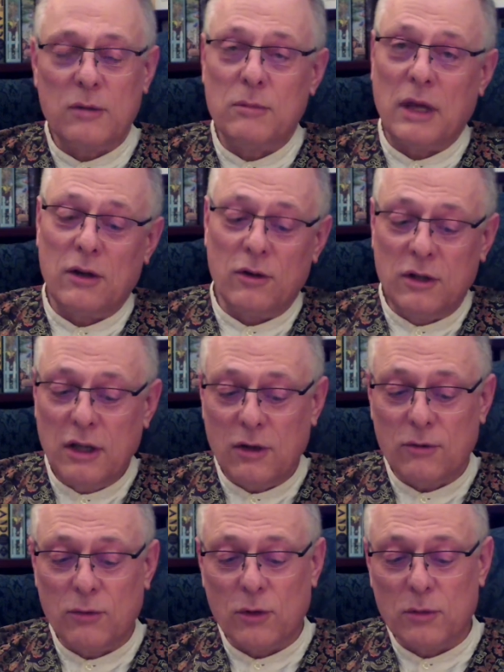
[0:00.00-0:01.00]
matter did it
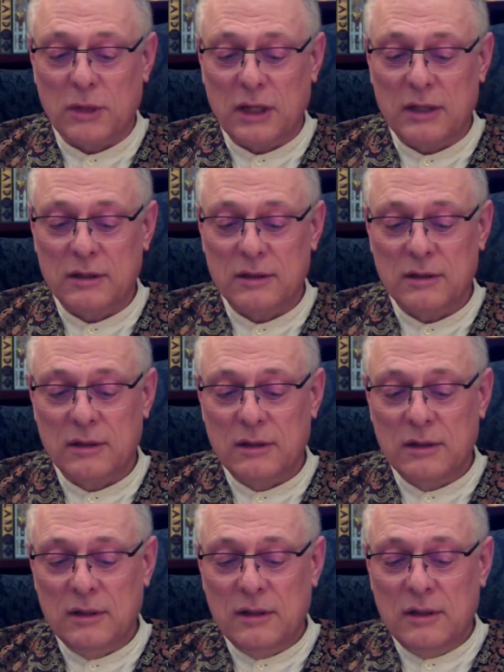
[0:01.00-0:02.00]
for me.
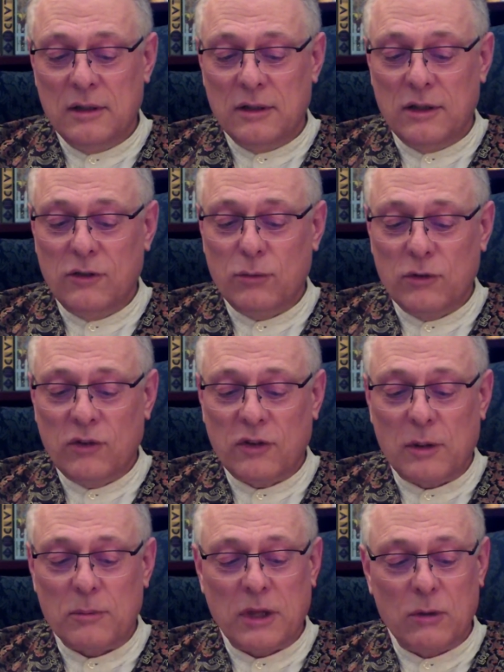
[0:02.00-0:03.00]
This was a
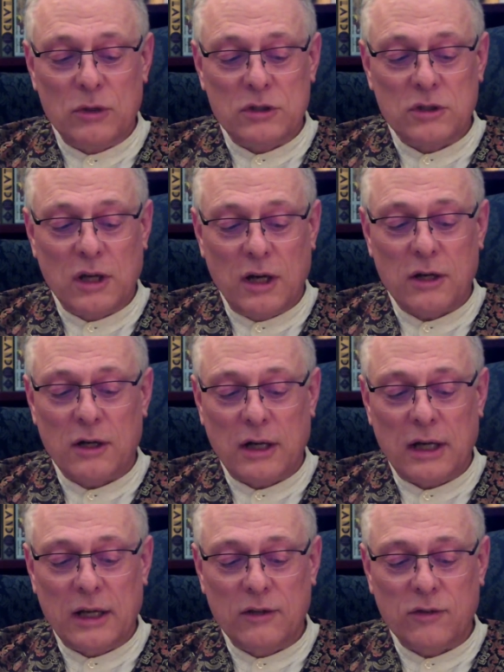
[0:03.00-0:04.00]
something which caught our
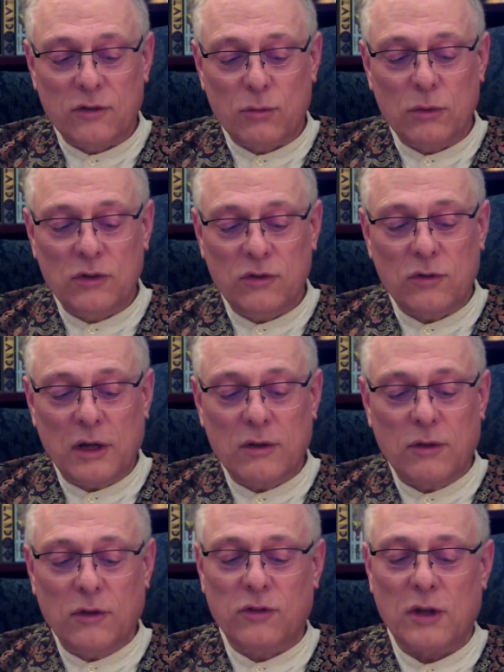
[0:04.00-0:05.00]
eyes as we struck
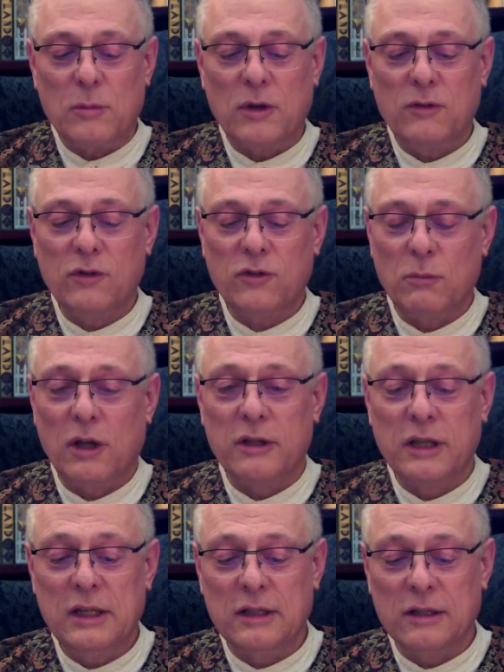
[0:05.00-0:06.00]
the summit of a small
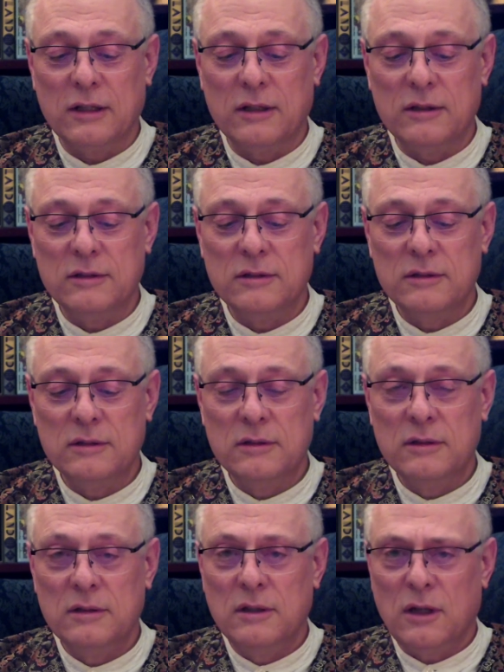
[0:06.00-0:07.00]
hill.
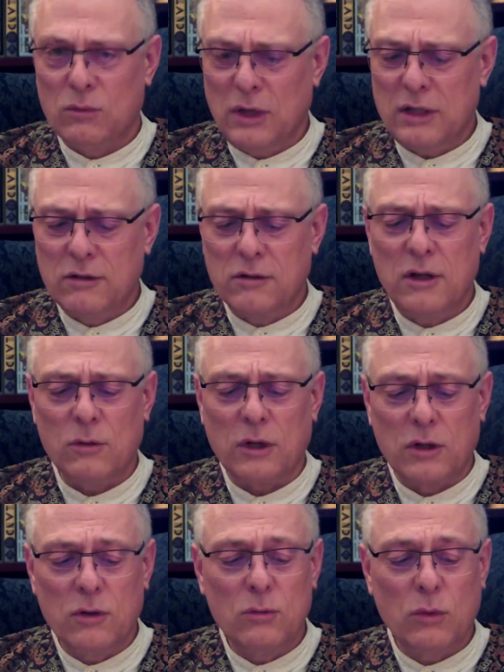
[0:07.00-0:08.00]
A red glow a
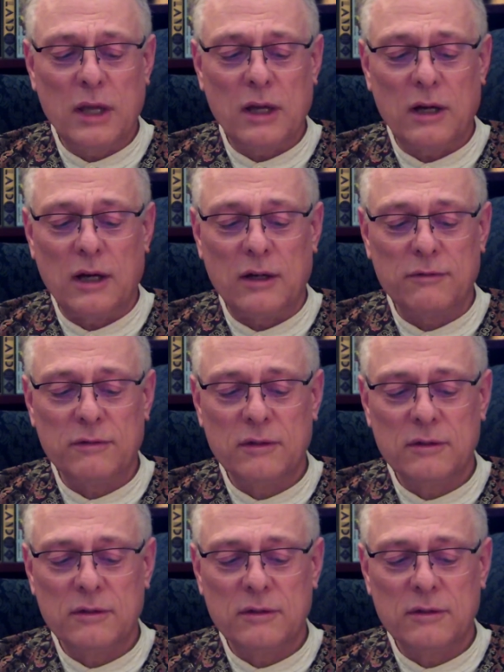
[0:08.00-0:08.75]
good way off.